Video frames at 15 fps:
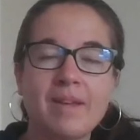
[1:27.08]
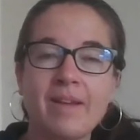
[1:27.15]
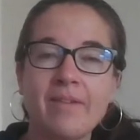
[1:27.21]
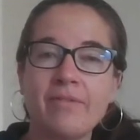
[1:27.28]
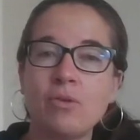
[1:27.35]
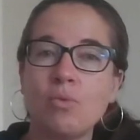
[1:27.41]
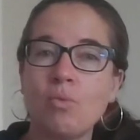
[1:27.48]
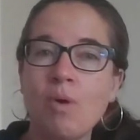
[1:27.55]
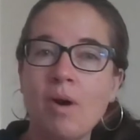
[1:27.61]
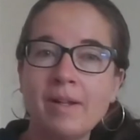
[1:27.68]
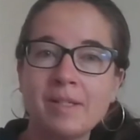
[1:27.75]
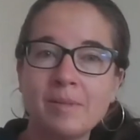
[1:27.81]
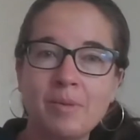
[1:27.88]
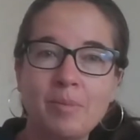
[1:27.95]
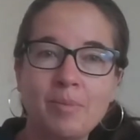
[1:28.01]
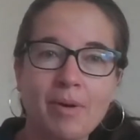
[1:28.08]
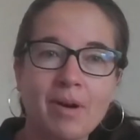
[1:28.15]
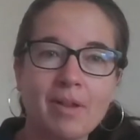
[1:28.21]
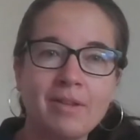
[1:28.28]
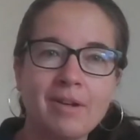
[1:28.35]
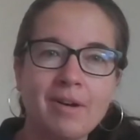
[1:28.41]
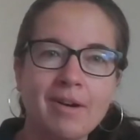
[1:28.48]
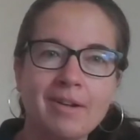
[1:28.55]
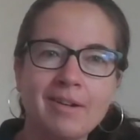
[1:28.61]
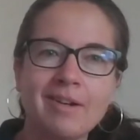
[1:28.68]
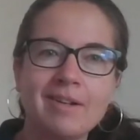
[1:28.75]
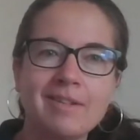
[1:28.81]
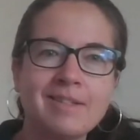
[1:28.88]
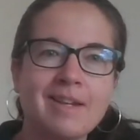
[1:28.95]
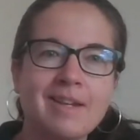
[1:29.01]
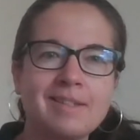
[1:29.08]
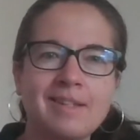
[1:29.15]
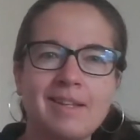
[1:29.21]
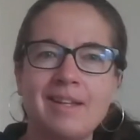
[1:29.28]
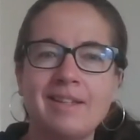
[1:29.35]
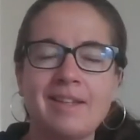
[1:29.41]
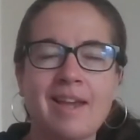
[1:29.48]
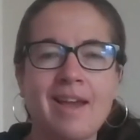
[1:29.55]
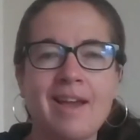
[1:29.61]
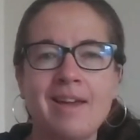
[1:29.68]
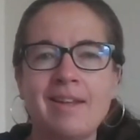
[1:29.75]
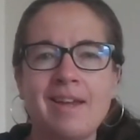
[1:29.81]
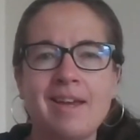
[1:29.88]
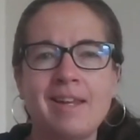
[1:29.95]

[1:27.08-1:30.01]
if you want it to be part of the art contest, it can.